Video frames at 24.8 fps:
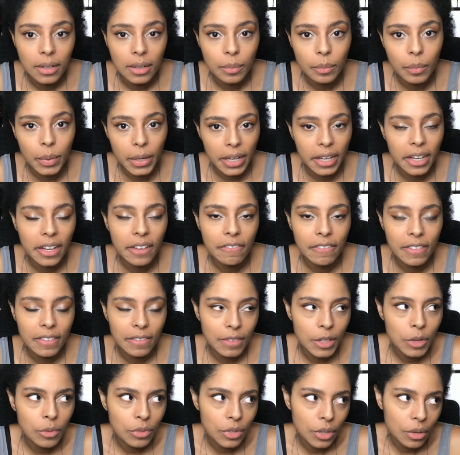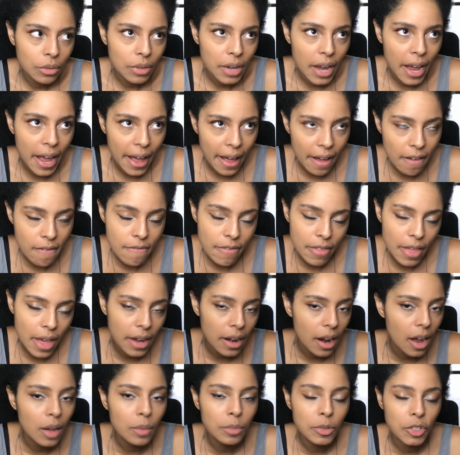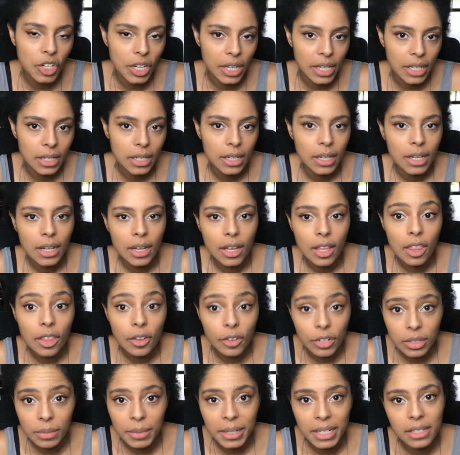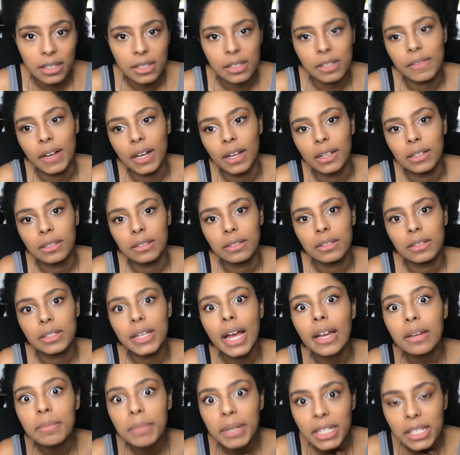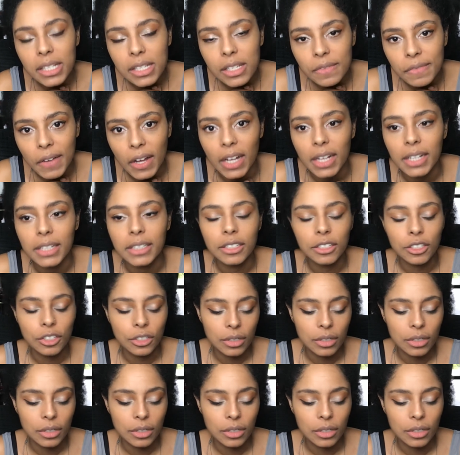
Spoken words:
But if you don't have that option, 30 minutes is fine. 10 minutes is fine.